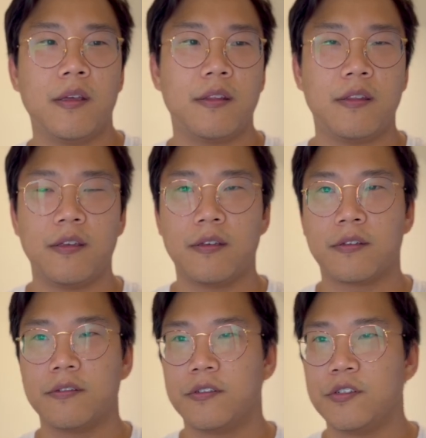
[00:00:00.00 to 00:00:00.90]
the
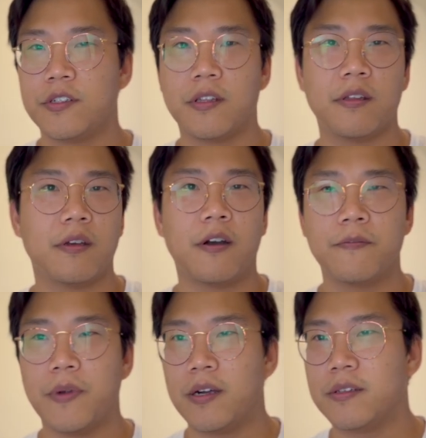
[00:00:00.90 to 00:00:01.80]
kazushi, the
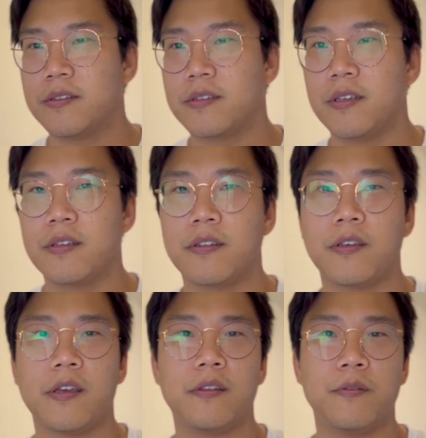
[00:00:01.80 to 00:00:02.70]
off balancing,
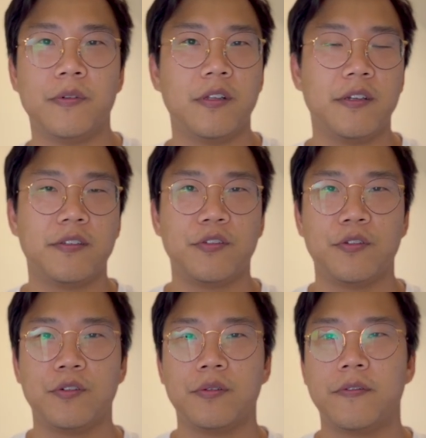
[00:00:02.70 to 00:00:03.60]
the ability
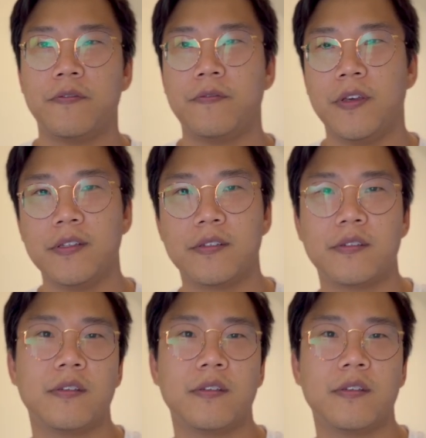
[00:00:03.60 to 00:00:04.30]
to fit